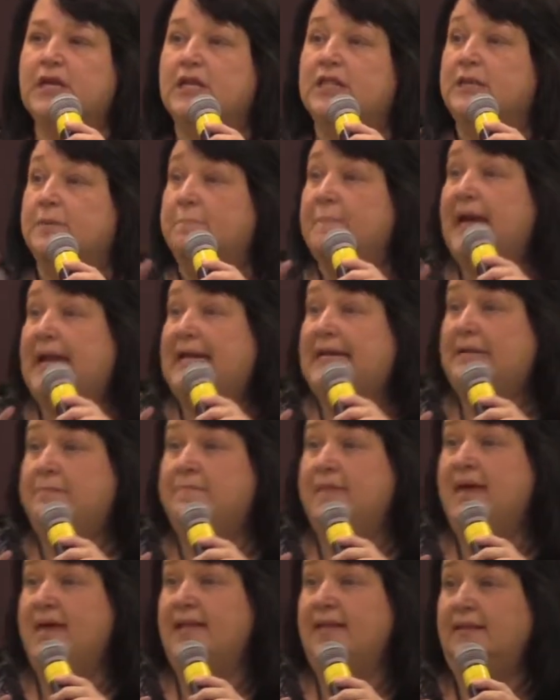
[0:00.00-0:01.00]
The mighty
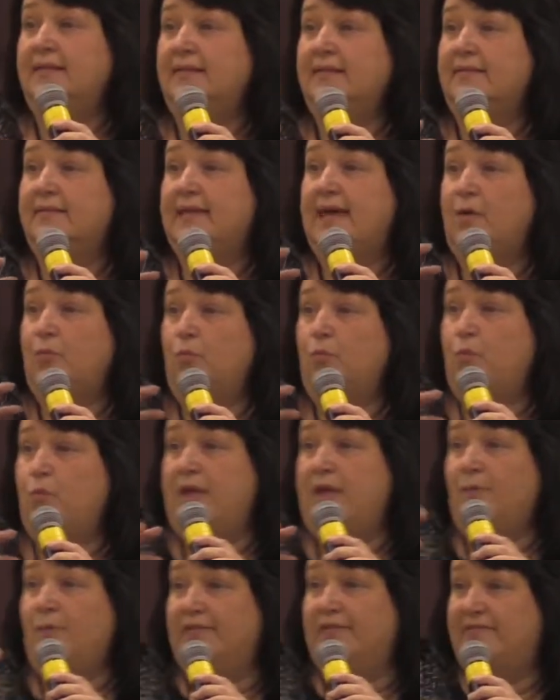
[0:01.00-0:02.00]
men that
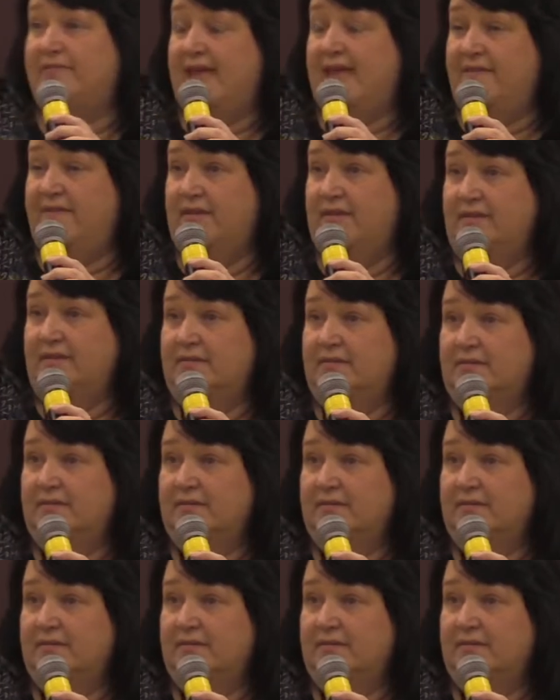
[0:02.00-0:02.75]
went with David,